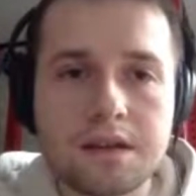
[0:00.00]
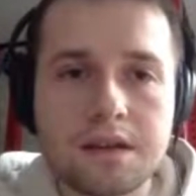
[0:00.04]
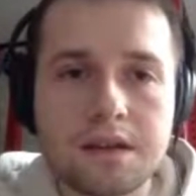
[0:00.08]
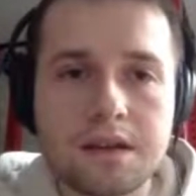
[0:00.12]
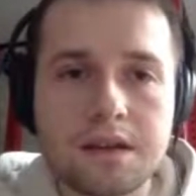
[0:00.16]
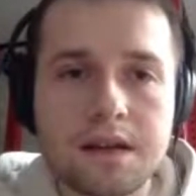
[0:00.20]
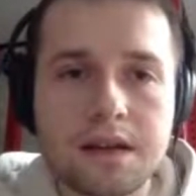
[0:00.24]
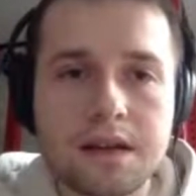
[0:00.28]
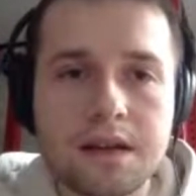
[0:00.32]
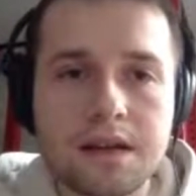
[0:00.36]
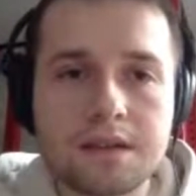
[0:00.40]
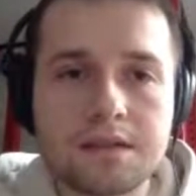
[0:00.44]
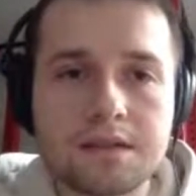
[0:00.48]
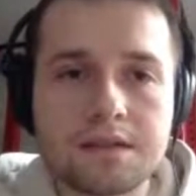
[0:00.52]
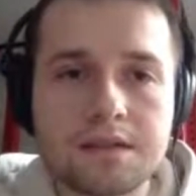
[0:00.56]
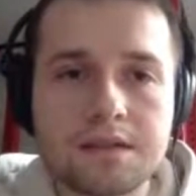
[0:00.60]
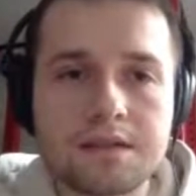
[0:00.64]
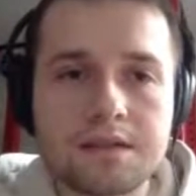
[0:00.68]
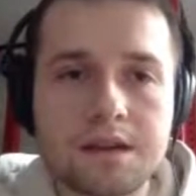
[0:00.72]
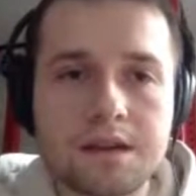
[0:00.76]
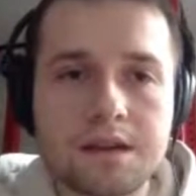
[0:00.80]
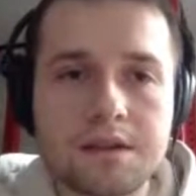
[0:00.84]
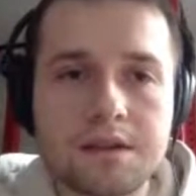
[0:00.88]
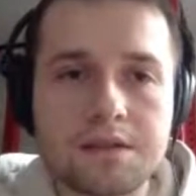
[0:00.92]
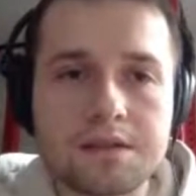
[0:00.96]
And
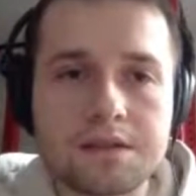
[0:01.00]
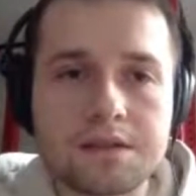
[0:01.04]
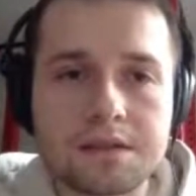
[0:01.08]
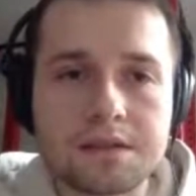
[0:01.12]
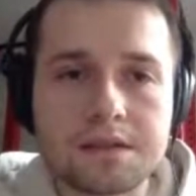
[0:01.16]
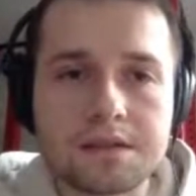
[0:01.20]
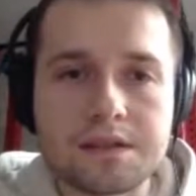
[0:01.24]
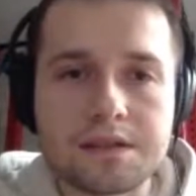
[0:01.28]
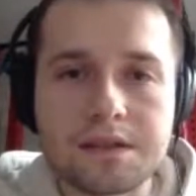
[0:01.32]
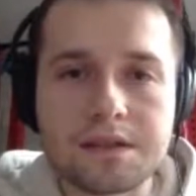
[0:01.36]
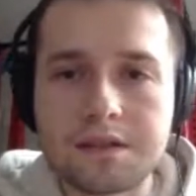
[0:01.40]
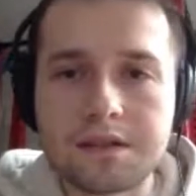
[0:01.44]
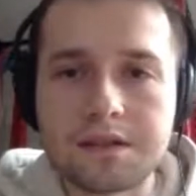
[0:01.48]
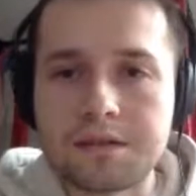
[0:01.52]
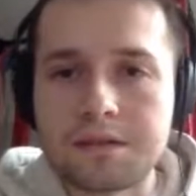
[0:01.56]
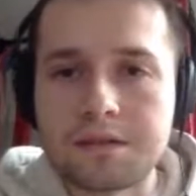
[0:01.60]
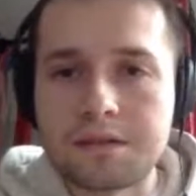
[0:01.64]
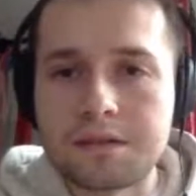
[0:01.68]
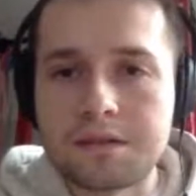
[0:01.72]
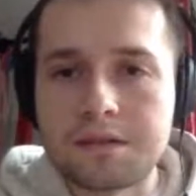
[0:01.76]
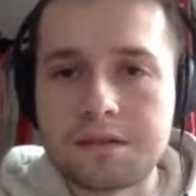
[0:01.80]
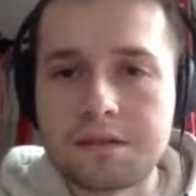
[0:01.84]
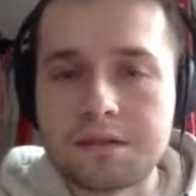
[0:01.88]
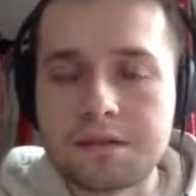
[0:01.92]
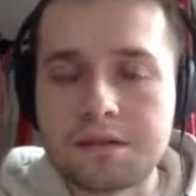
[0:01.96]
there is a
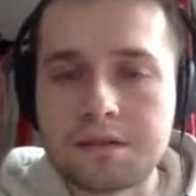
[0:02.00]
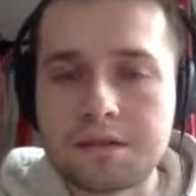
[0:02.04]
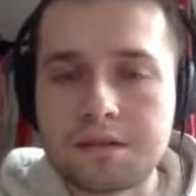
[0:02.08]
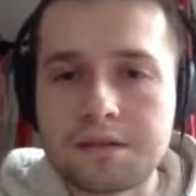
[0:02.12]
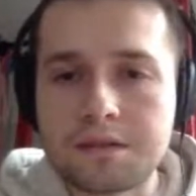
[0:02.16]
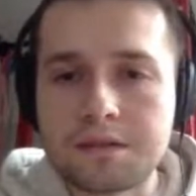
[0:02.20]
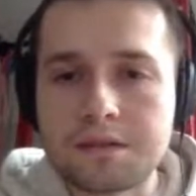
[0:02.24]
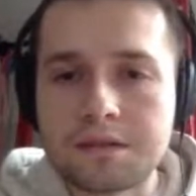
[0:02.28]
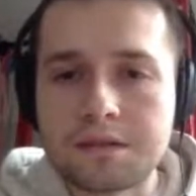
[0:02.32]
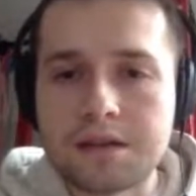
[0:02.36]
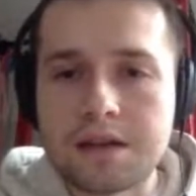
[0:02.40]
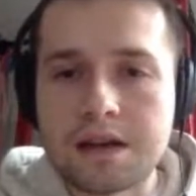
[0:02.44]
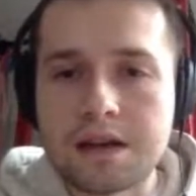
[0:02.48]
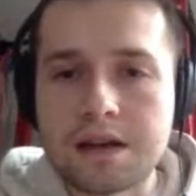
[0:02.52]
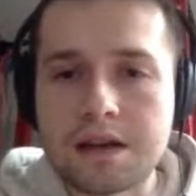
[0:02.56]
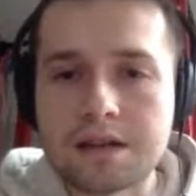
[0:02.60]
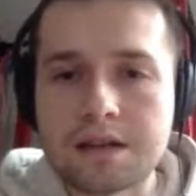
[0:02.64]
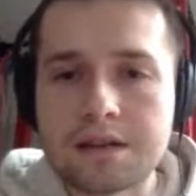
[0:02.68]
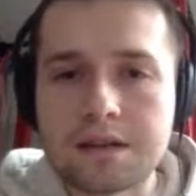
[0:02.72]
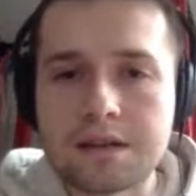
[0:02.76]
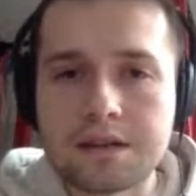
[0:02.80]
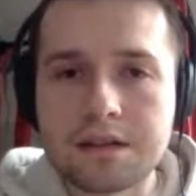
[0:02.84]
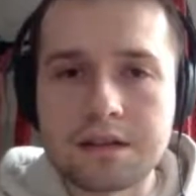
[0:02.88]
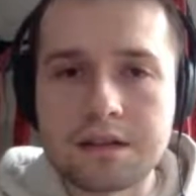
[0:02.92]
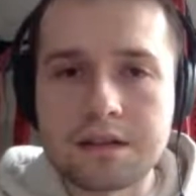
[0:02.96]
single
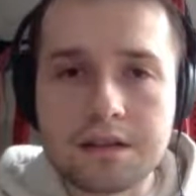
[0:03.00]
DAG.